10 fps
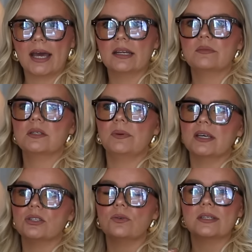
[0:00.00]
items
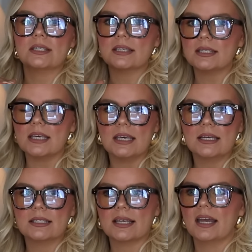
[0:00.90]
because you can see
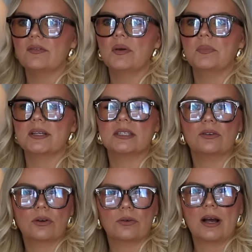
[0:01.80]
inside of it, but it
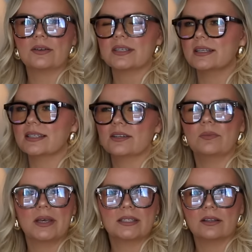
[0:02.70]
still corrals it and
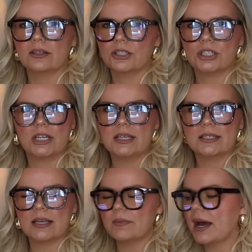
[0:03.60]
still makes it look chic
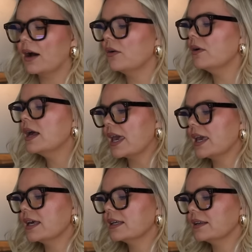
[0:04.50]
somehow.
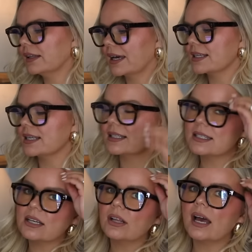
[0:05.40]
They, like I said,
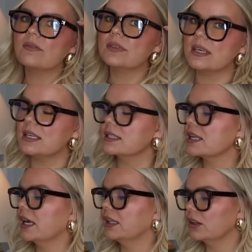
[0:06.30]
still have
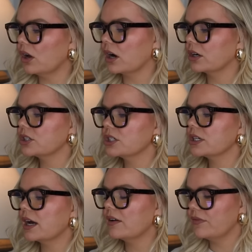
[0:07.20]
these in
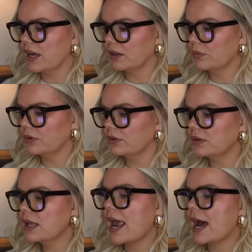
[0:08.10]
large
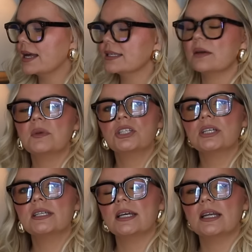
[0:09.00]
available. And I
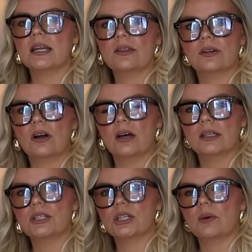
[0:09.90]
mentioned in another their
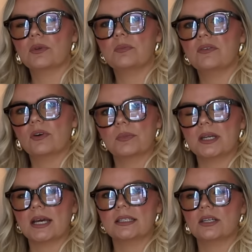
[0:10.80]
online shop with me from
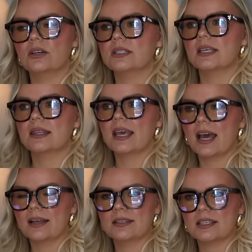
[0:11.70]
Connected Goods that they
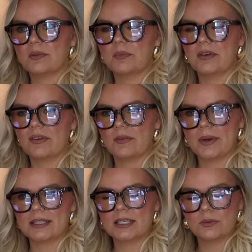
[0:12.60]
had some of my favorite
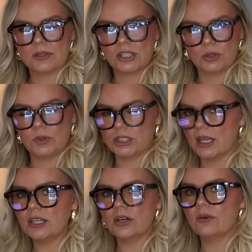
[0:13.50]
baskets, which, which
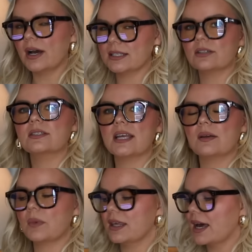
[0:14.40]
they do. I still
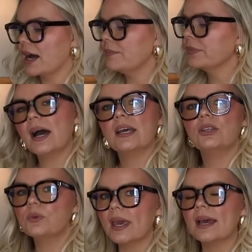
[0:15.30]
stand by that,
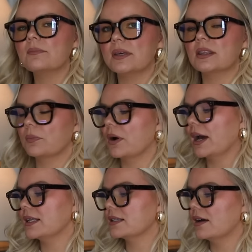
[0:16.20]
but you can't beat the
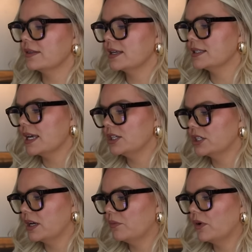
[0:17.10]
price on this
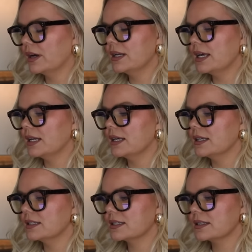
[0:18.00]
H&M one. It
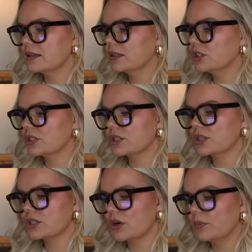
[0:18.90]
is
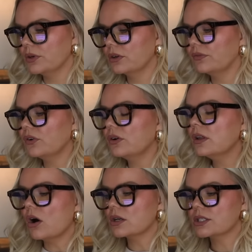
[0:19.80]
just so
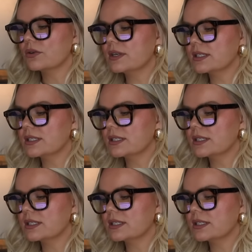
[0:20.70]
beautiful. Also,